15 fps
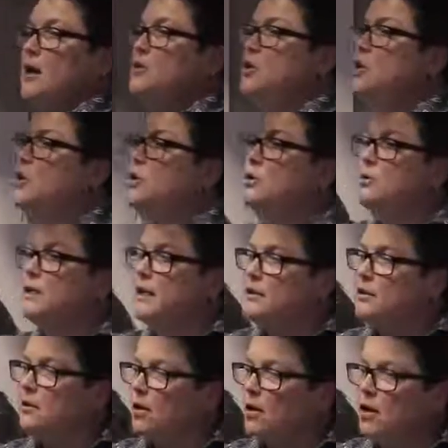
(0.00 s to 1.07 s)
You
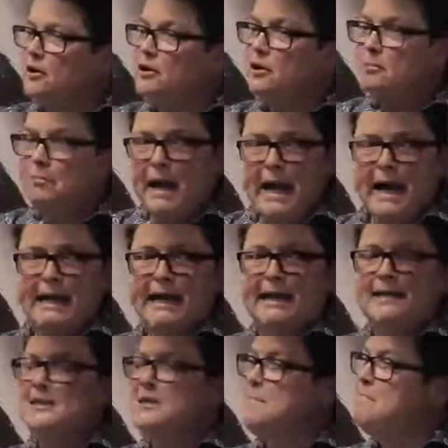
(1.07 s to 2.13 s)
can call your bank
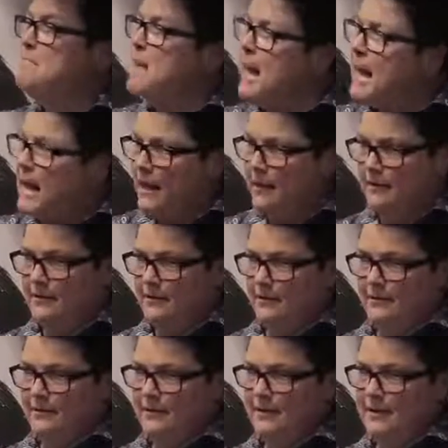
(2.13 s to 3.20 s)
and demand
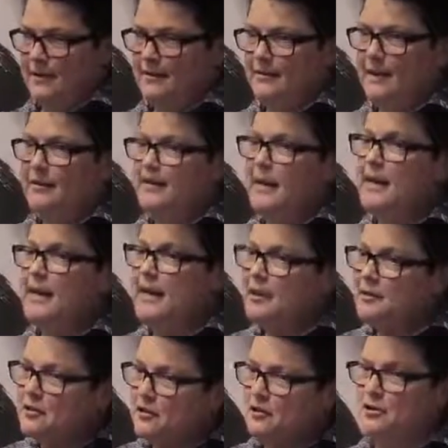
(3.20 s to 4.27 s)
that they
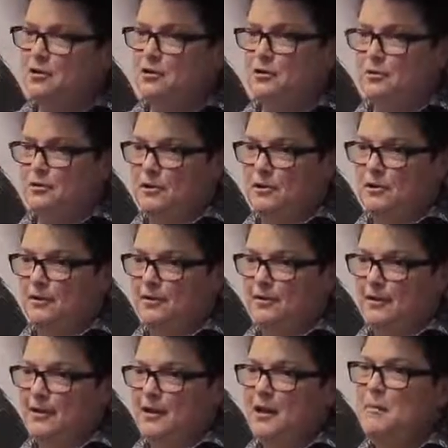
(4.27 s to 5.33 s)
institute
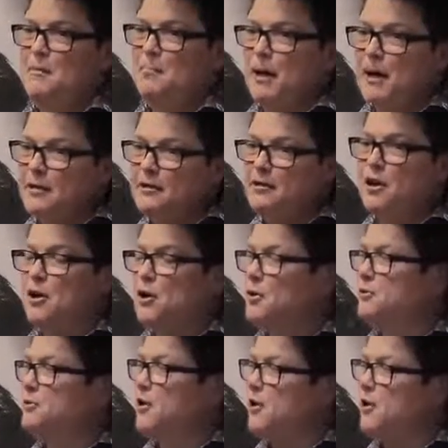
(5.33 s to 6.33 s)
PIN codes